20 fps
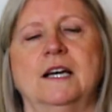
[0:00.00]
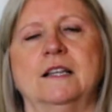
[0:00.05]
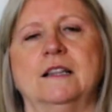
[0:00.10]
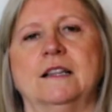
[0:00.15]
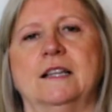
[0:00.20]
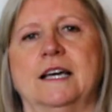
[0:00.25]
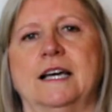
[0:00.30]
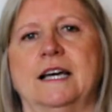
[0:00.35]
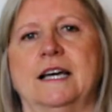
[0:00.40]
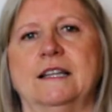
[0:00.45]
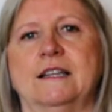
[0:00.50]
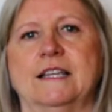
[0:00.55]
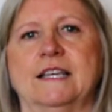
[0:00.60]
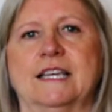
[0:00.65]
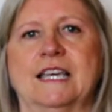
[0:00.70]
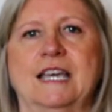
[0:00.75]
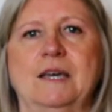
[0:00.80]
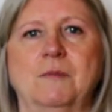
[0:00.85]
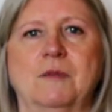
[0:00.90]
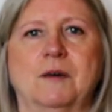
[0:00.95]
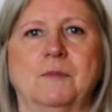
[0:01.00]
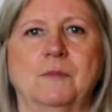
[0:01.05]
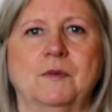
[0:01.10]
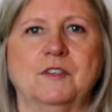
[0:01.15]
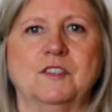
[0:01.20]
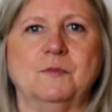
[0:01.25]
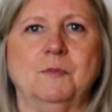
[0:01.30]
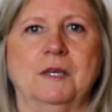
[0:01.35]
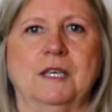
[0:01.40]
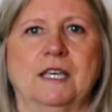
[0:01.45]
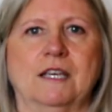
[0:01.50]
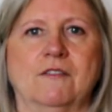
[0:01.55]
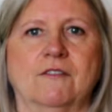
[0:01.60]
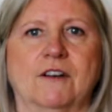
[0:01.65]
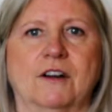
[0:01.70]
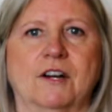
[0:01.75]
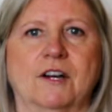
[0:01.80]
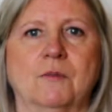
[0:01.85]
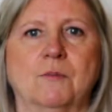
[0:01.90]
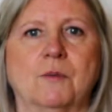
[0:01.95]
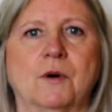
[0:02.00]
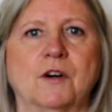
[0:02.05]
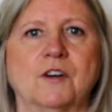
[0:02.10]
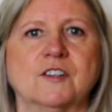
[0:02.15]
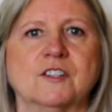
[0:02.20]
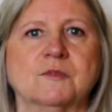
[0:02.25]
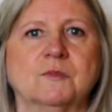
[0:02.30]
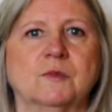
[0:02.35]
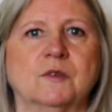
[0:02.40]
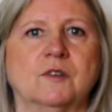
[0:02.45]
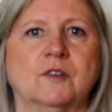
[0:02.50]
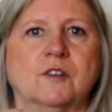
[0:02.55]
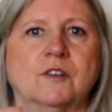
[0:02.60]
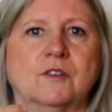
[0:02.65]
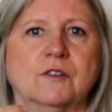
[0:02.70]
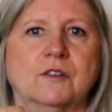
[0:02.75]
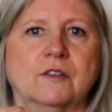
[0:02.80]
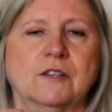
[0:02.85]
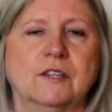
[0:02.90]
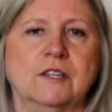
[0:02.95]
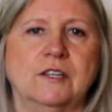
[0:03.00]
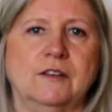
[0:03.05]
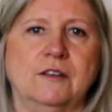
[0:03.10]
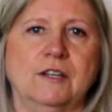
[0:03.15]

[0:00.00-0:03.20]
that they came up as being very personable,